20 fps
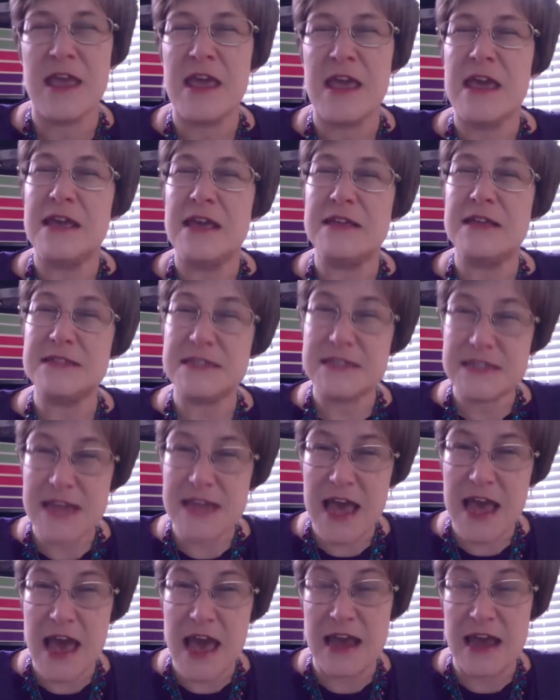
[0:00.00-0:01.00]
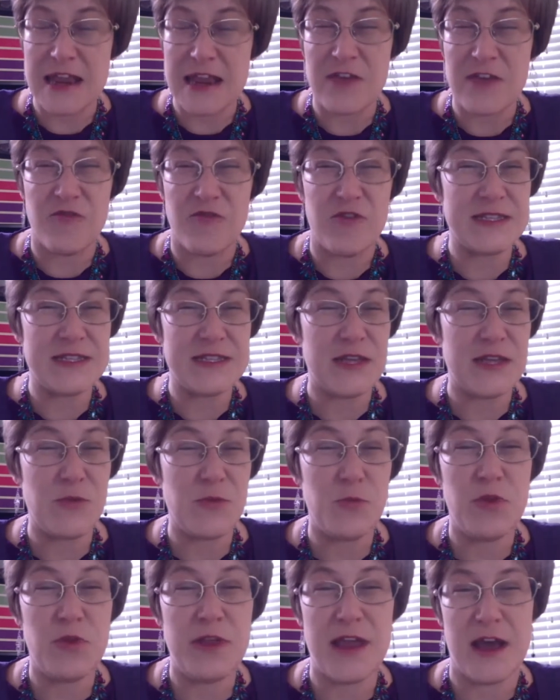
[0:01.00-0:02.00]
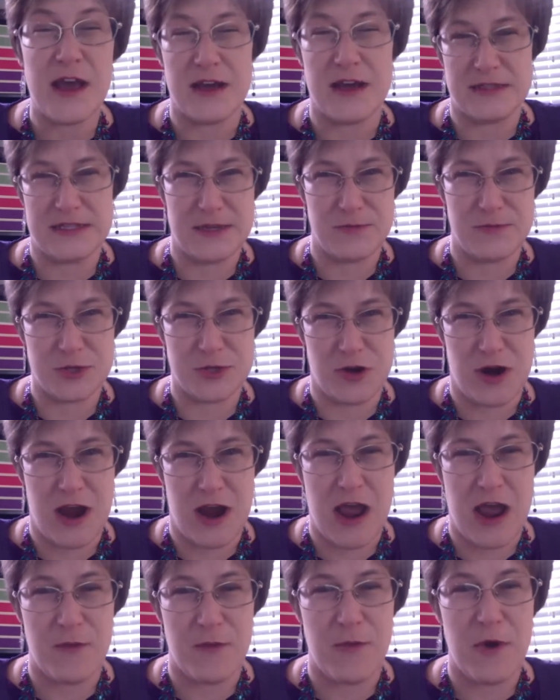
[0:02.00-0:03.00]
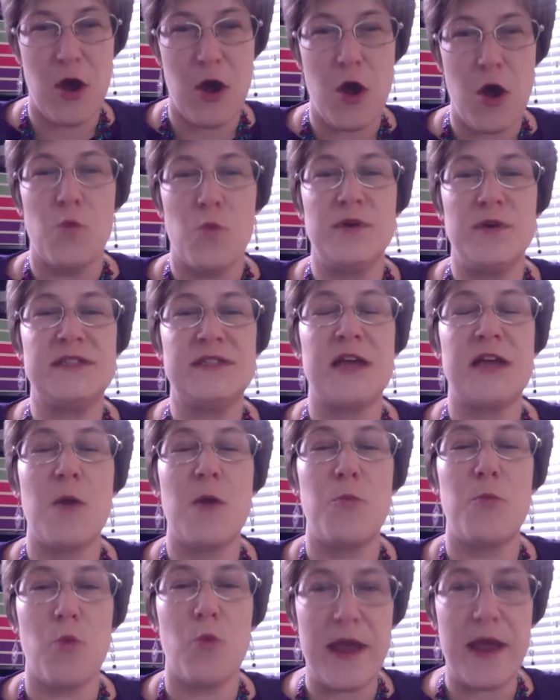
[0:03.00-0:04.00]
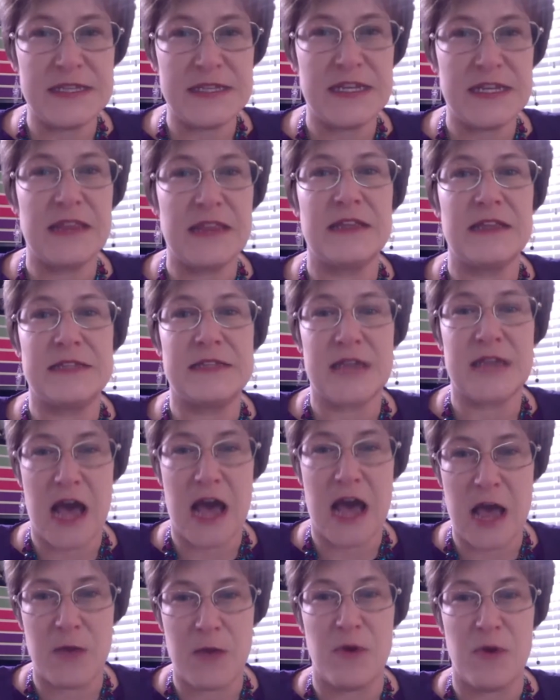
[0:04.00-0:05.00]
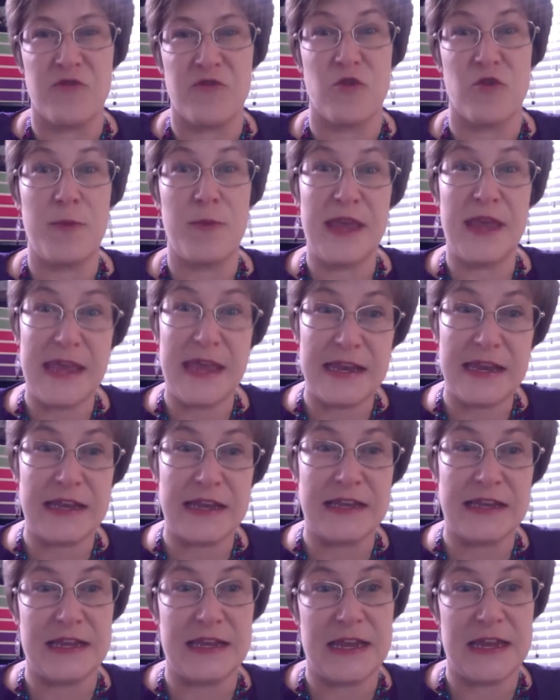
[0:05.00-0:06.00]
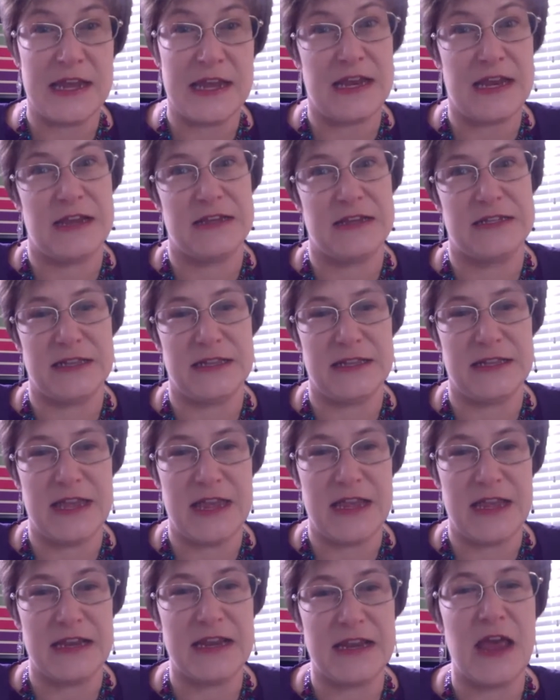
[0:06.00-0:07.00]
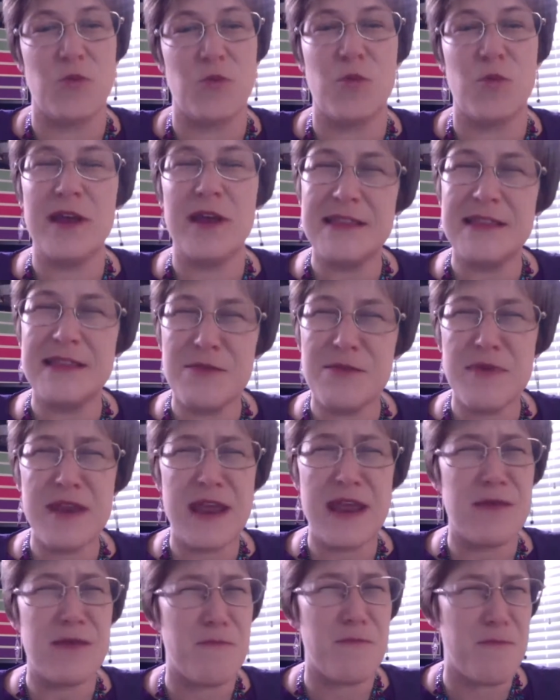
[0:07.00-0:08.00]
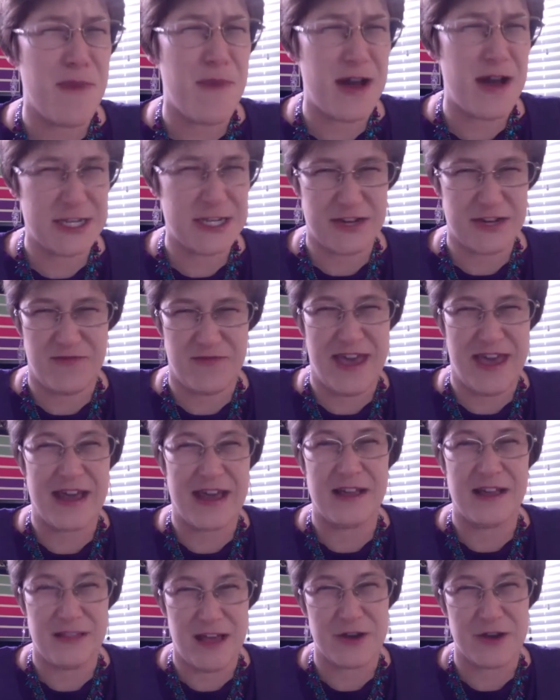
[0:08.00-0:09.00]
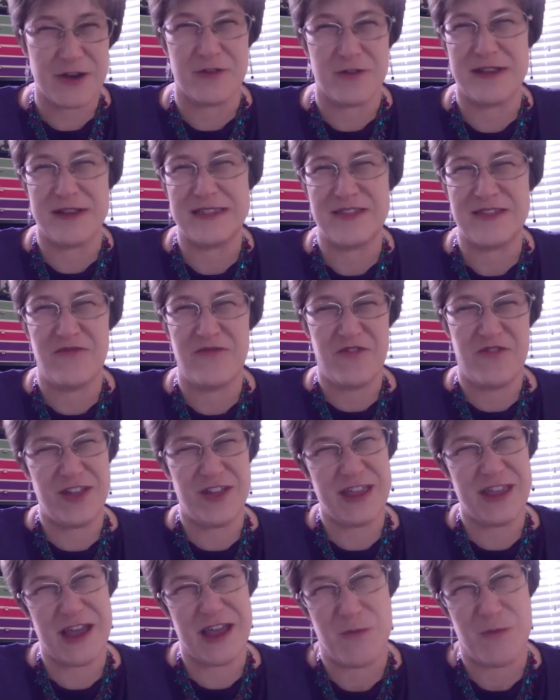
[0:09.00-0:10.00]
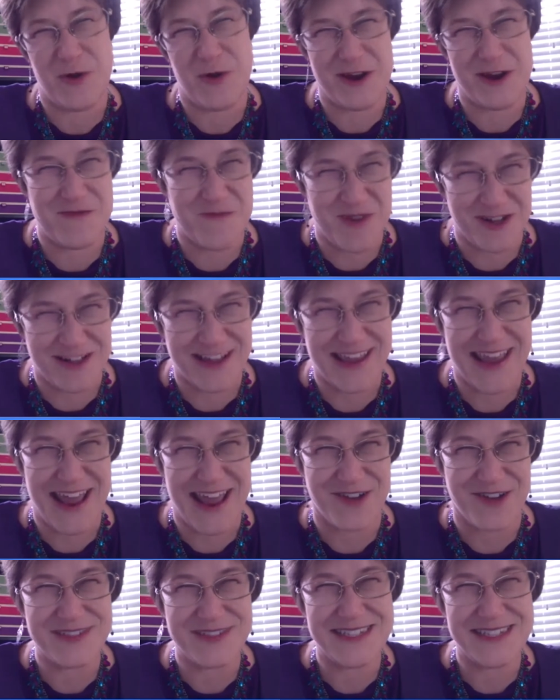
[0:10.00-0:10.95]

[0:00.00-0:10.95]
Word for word: Instead, if we simply unsubscribe, we stop wasting the time of repeatedly hitting delete, and we eliminate much of that clutter that's filling up our email account.